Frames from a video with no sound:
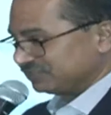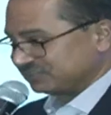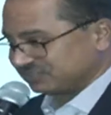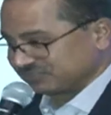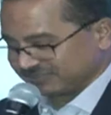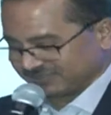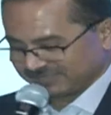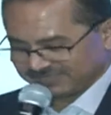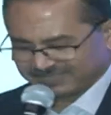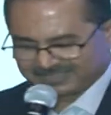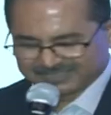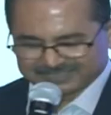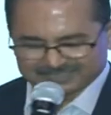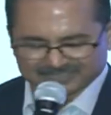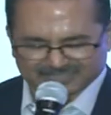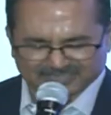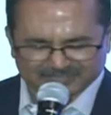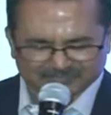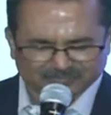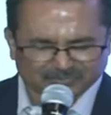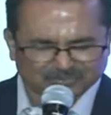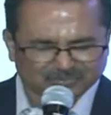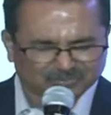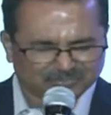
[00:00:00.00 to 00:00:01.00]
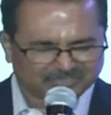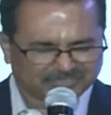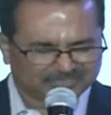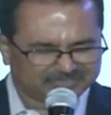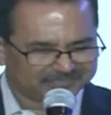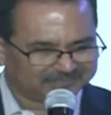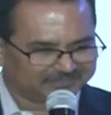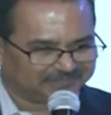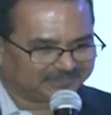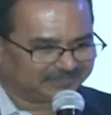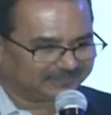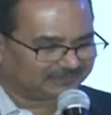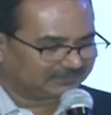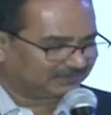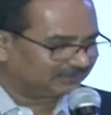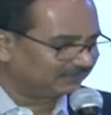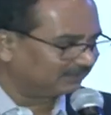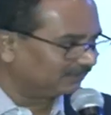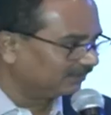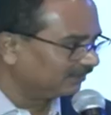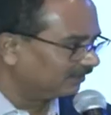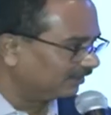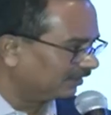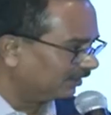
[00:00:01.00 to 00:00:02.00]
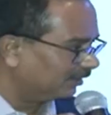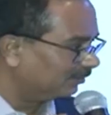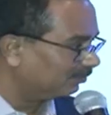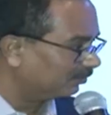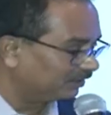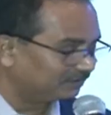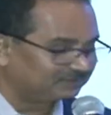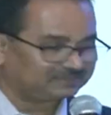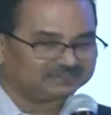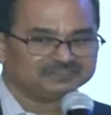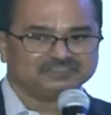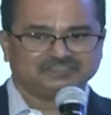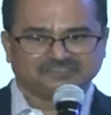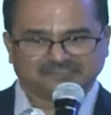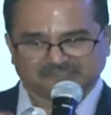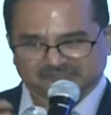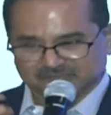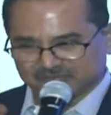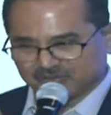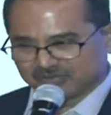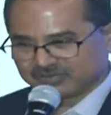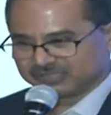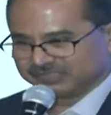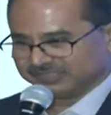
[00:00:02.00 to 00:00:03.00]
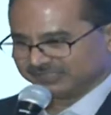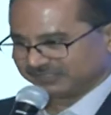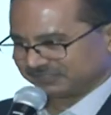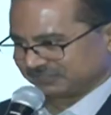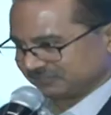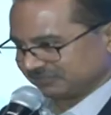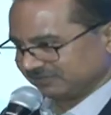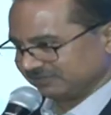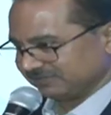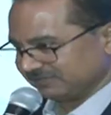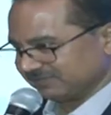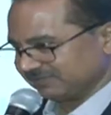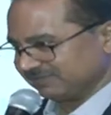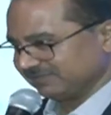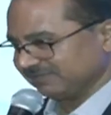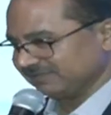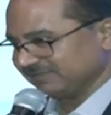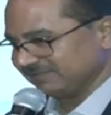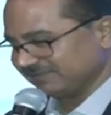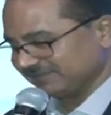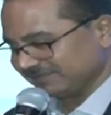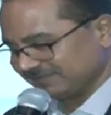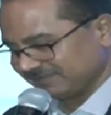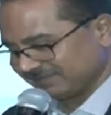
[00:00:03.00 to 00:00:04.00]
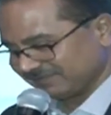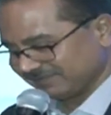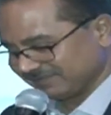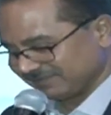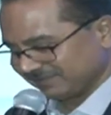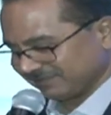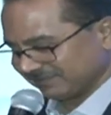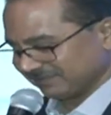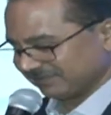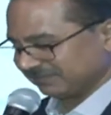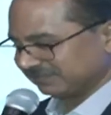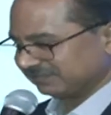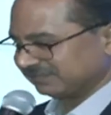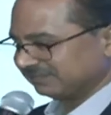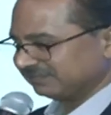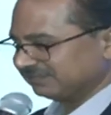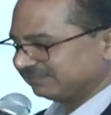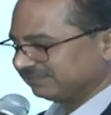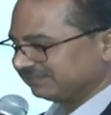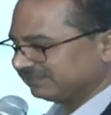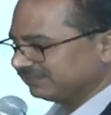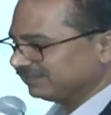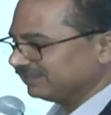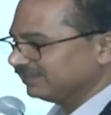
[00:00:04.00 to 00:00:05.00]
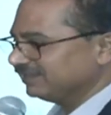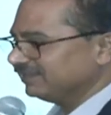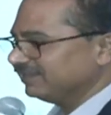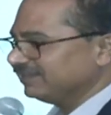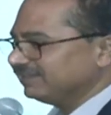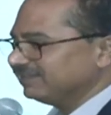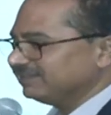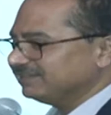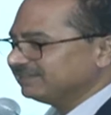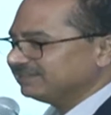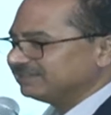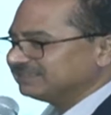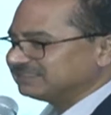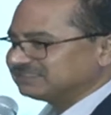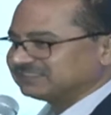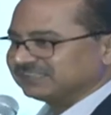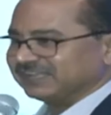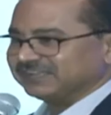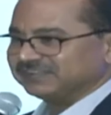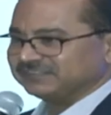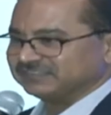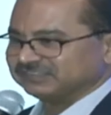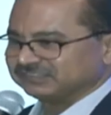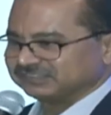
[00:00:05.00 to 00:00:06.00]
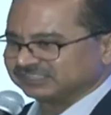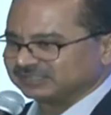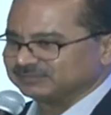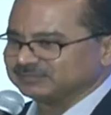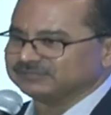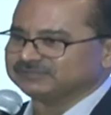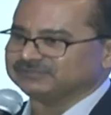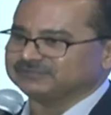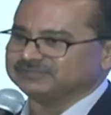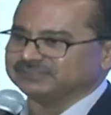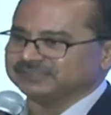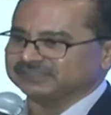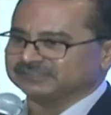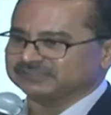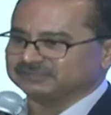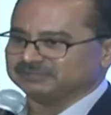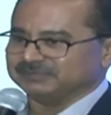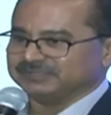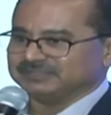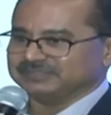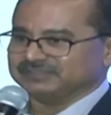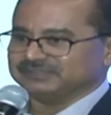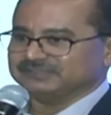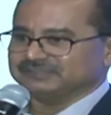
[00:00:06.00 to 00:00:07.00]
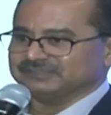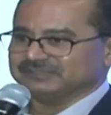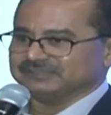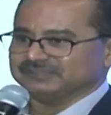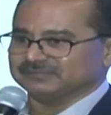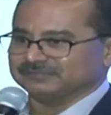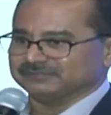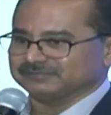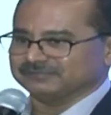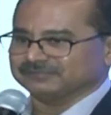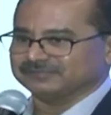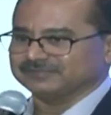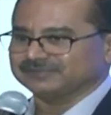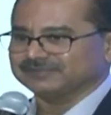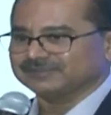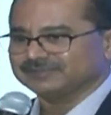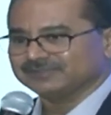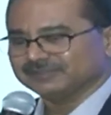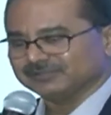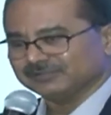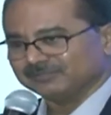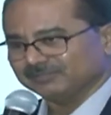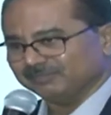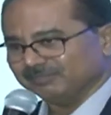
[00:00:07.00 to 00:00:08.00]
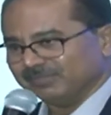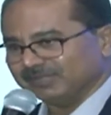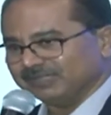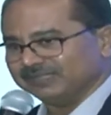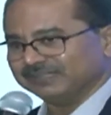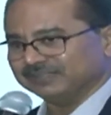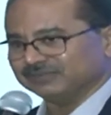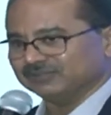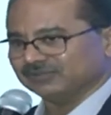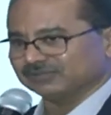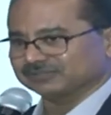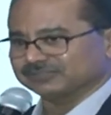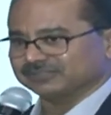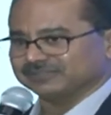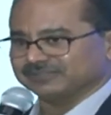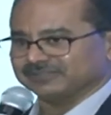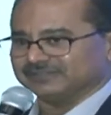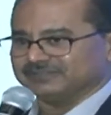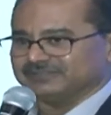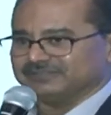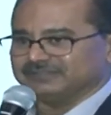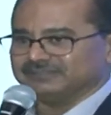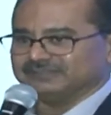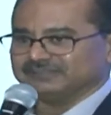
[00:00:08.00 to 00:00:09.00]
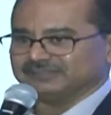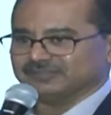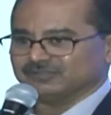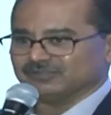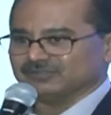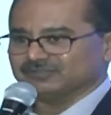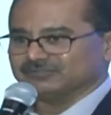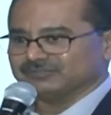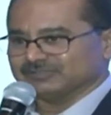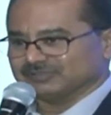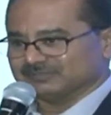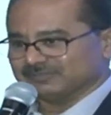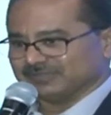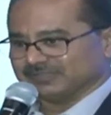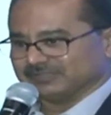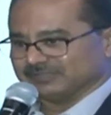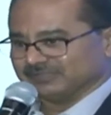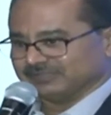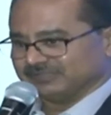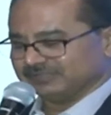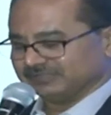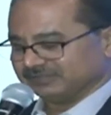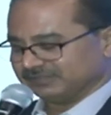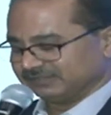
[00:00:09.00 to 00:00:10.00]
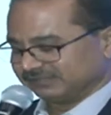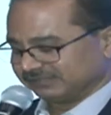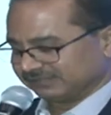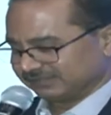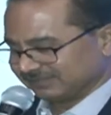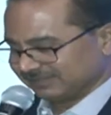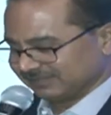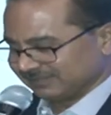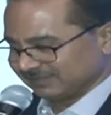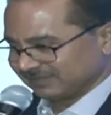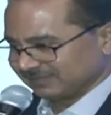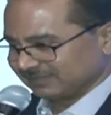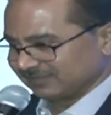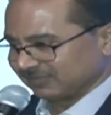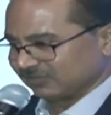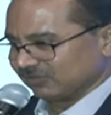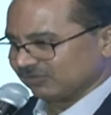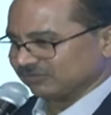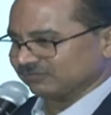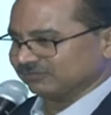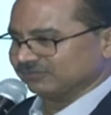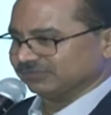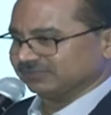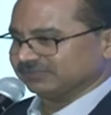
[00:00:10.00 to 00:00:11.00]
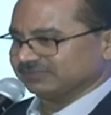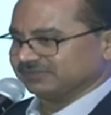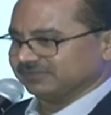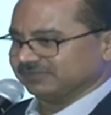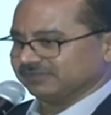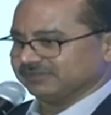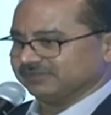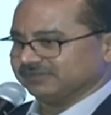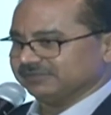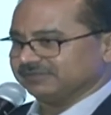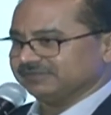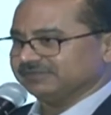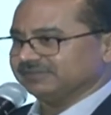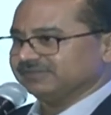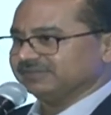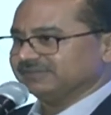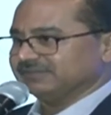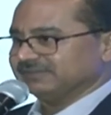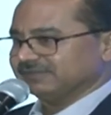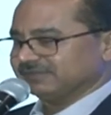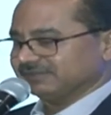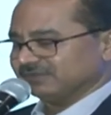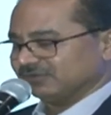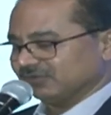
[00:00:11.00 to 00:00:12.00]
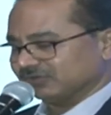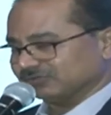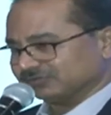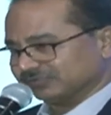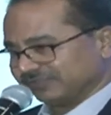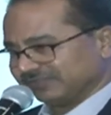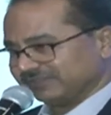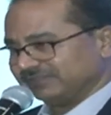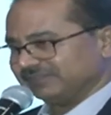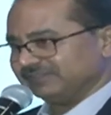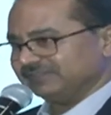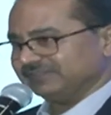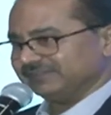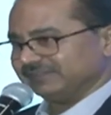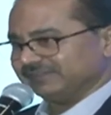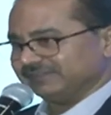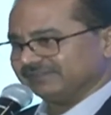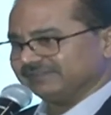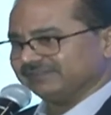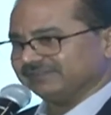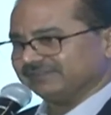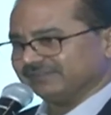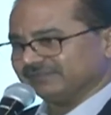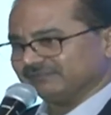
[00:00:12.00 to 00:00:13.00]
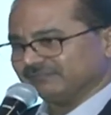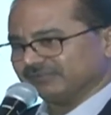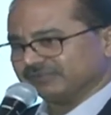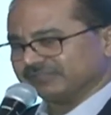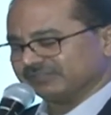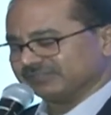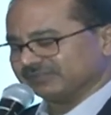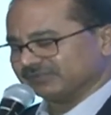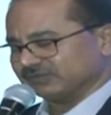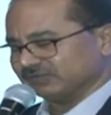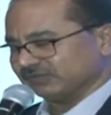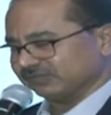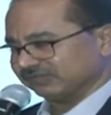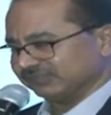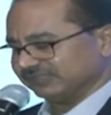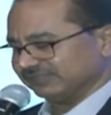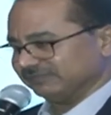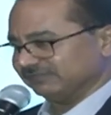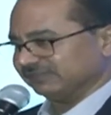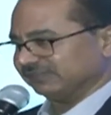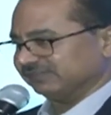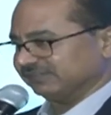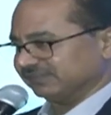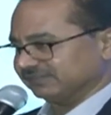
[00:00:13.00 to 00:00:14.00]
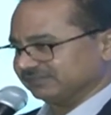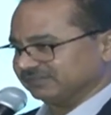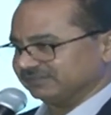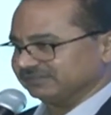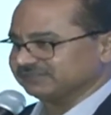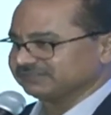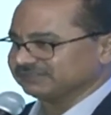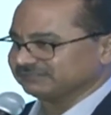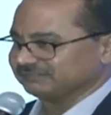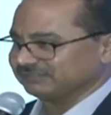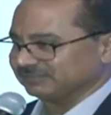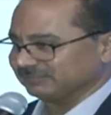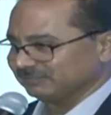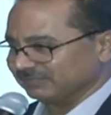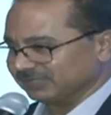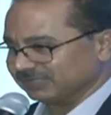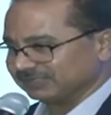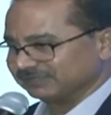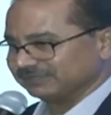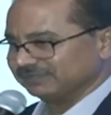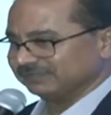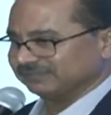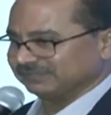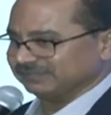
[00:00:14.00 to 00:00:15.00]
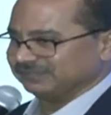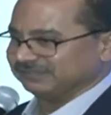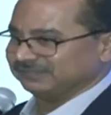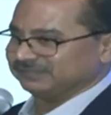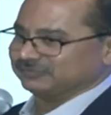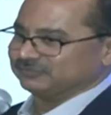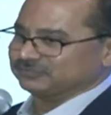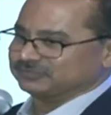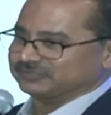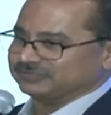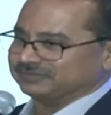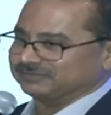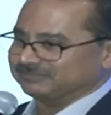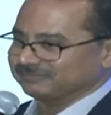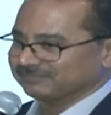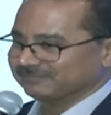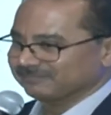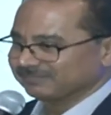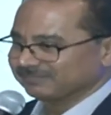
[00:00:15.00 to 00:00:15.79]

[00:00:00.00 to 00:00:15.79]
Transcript: lecture. I I want to correct that impression. This is not a lecture. Uh, this is sharing some of the experiences of building Doctor Reddy's along with my colleagues, along with uh, Doctor Reddy and uh, working closely with Satish. We built this institution,